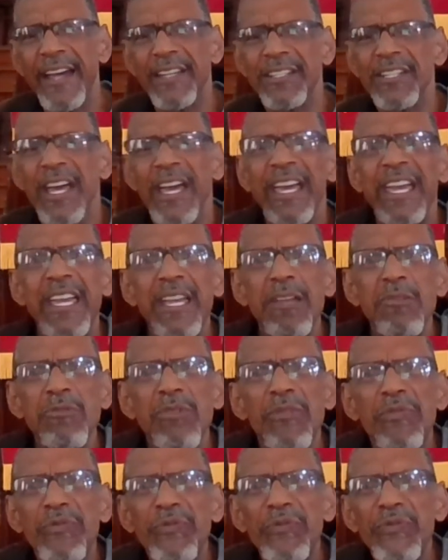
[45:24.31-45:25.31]
He
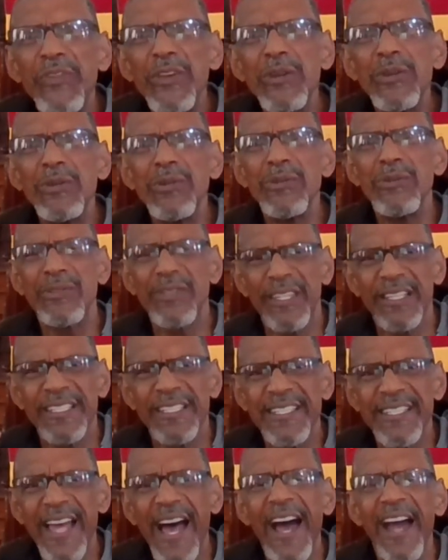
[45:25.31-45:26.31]
refused the
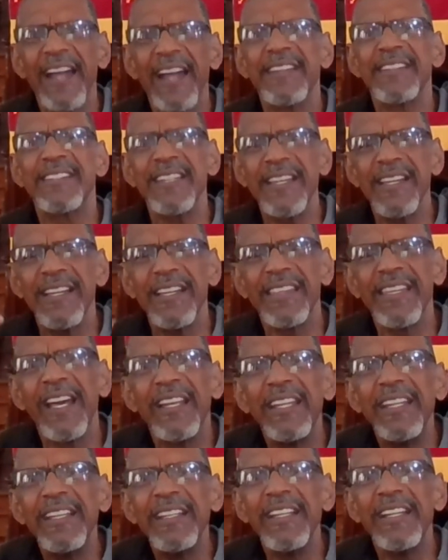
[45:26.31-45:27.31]
sign, saying that he
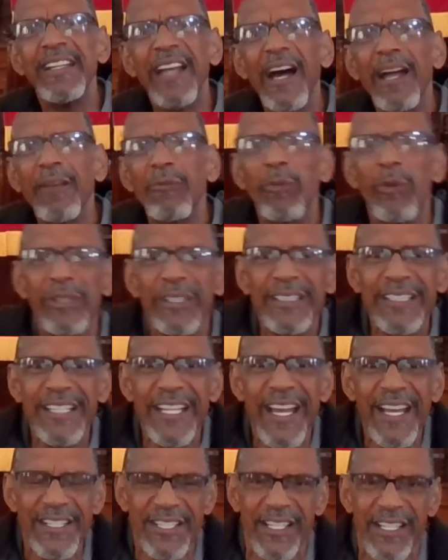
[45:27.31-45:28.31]
did not want to
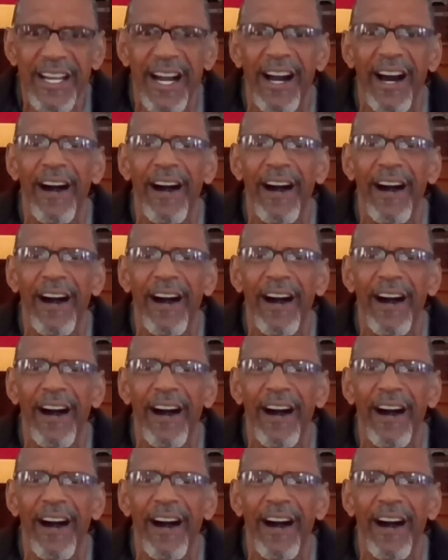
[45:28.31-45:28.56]
test God.